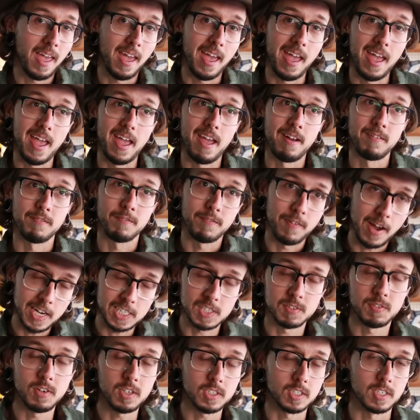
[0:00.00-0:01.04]
And
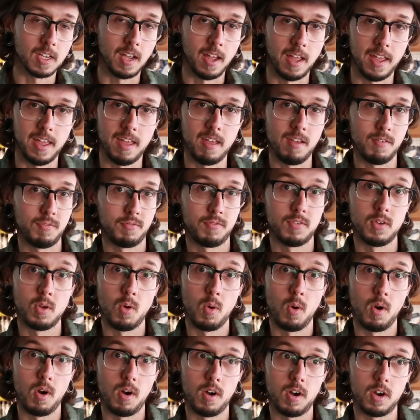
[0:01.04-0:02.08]
vice versa, if
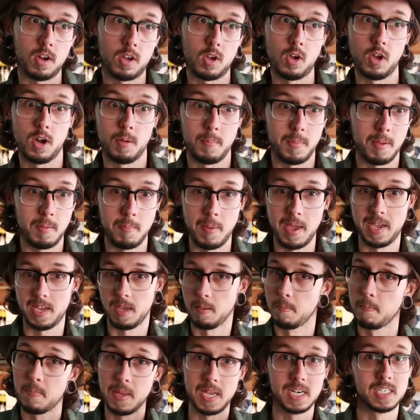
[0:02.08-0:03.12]
you're going to be
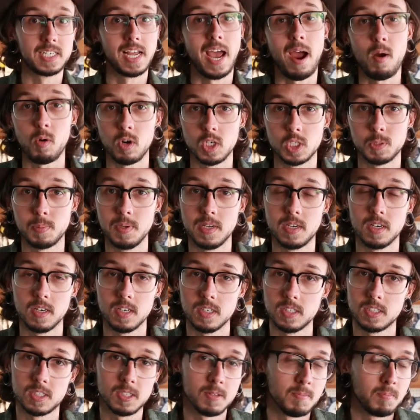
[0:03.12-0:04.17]
making big tower
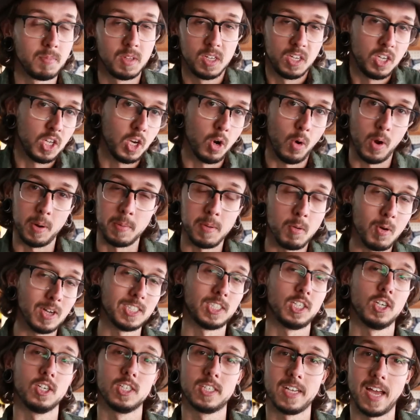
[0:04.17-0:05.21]
speakers, you don't want to be
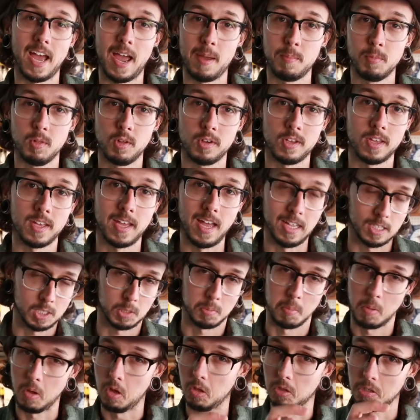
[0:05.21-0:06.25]
wasting your time looking at
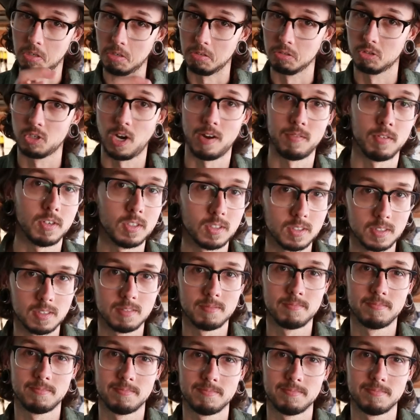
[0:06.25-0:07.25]
small little drivers.